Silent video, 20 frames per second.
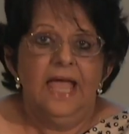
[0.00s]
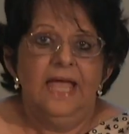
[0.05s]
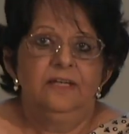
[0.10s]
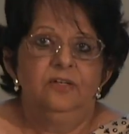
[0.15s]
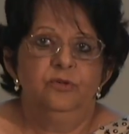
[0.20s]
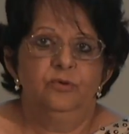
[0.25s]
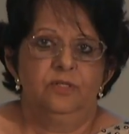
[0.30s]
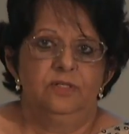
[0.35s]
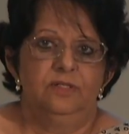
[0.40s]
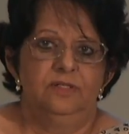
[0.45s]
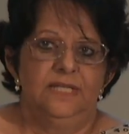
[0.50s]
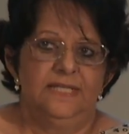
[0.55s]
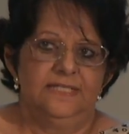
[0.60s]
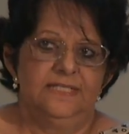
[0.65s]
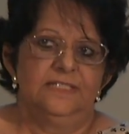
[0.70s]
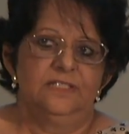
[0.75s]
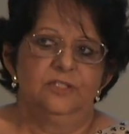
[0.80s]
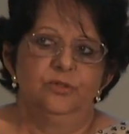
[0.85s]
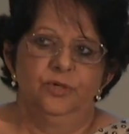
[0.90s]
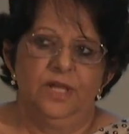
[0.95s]
And look, let
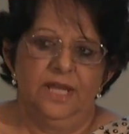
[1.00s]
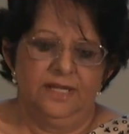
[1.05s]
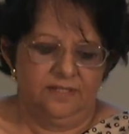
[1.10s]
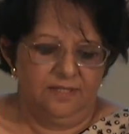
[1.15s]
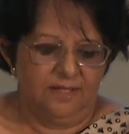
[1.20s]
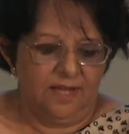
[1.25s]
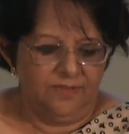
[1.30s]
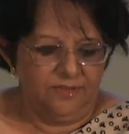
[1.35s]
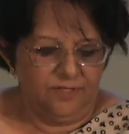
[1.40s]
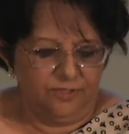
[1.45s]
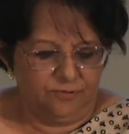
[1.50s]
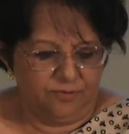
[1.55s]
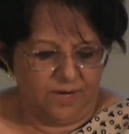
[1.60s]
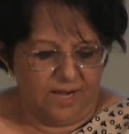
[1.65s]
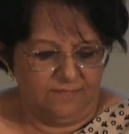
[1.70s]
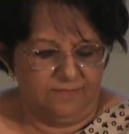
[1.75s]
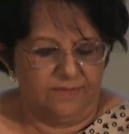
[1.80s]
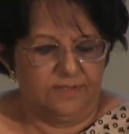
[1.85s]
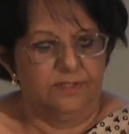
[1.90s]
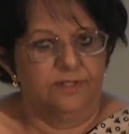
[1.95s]
us look at another
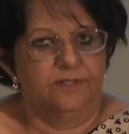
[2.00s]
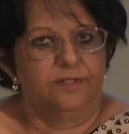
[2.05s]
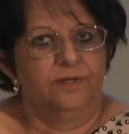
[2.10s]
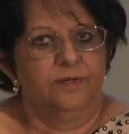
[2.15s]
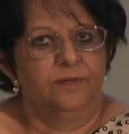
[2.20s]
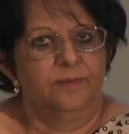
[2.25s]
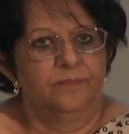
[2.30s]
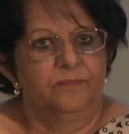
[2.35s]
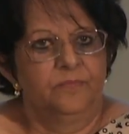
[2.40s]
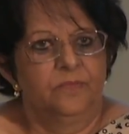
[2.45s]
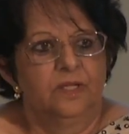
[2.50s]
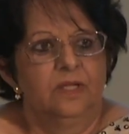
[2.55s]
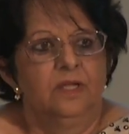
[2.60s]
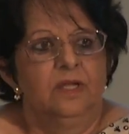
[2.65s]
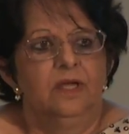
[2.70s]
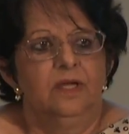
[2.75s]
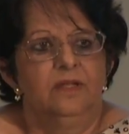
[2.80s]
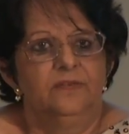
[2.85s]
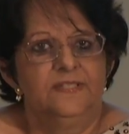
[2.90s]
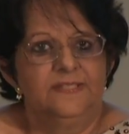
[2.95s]
traveler.
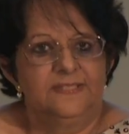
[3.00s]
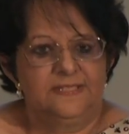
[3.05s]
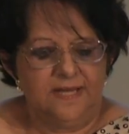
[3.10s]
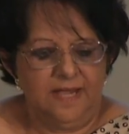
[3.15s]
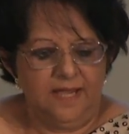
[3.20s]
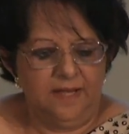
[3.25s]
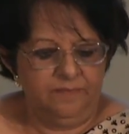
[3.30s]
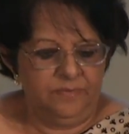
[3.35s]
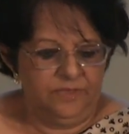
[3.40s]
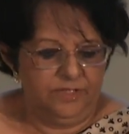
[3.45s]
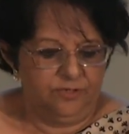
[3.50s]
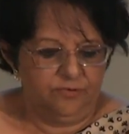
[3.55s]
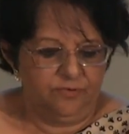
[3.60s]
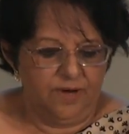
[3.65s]
This time, the